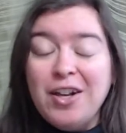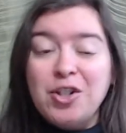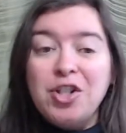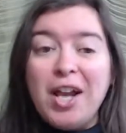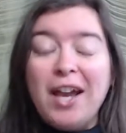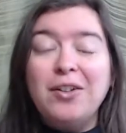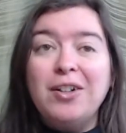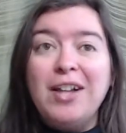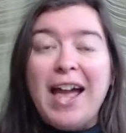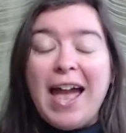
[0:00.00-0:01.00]

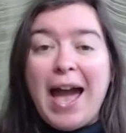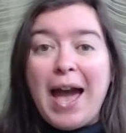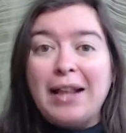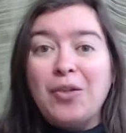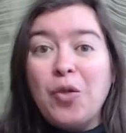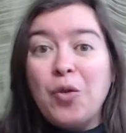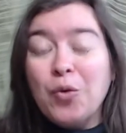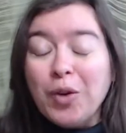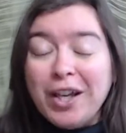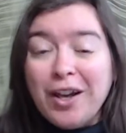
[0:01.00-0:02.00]
channel at
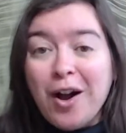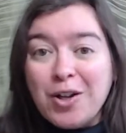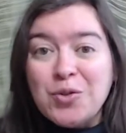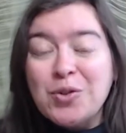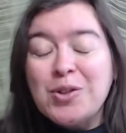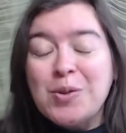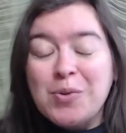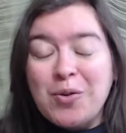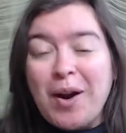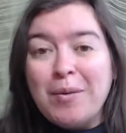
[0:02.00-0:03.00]
300
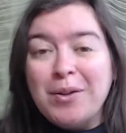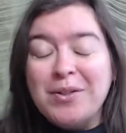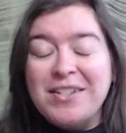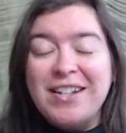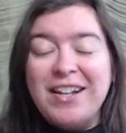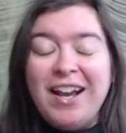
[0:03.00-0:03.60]
subscribers.